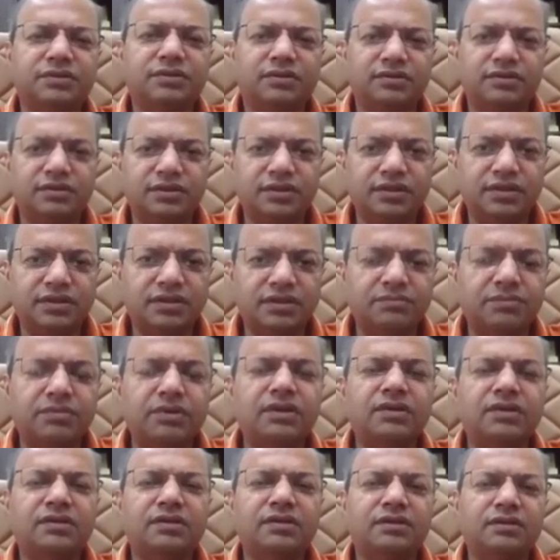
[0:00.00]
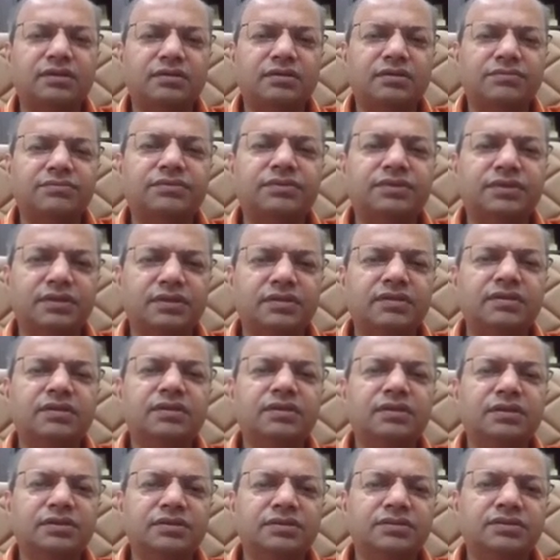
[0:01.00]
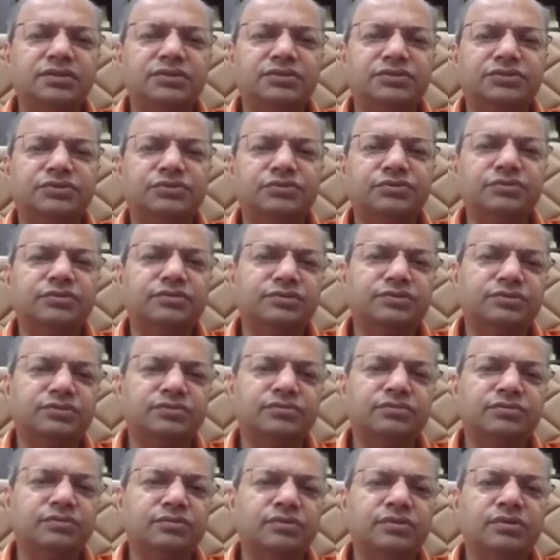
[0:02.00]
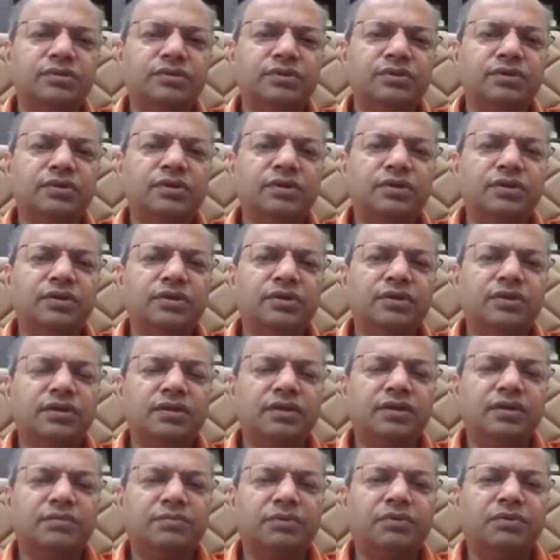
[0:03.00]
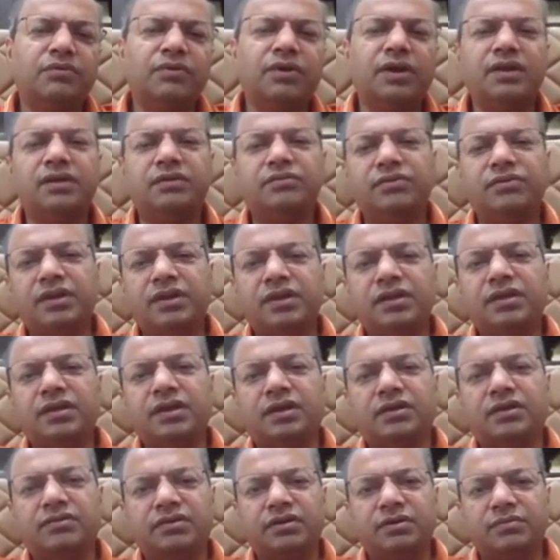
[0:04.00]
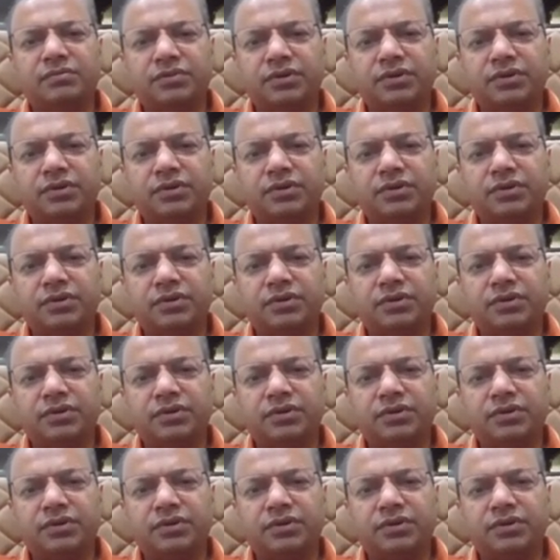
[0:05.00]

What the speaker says: on the ability of these tools to provide very accurate